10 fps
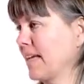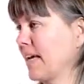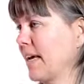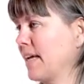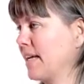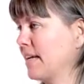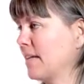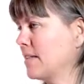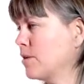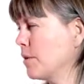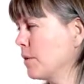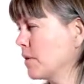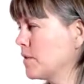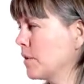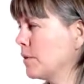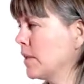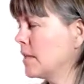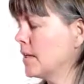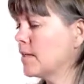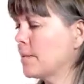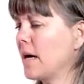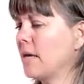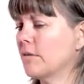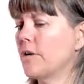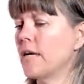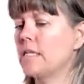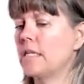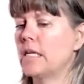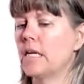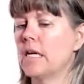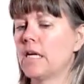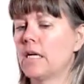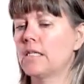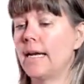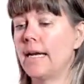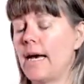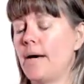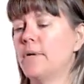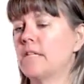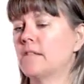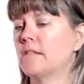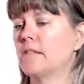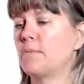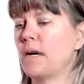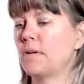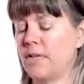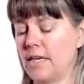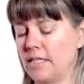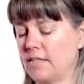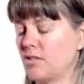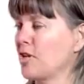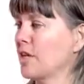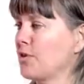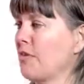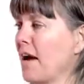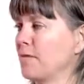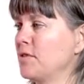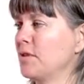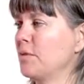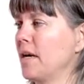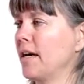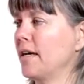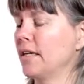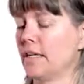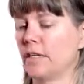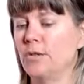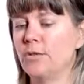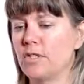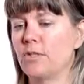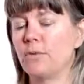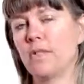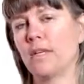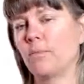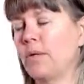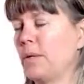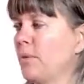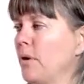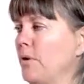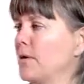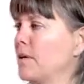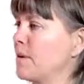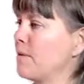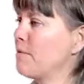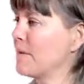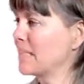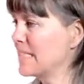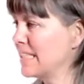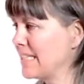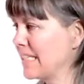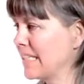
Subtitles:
And so on. So it's about creating daily habits. It's about creating the structure around you where you can do with other people, you can be reminded.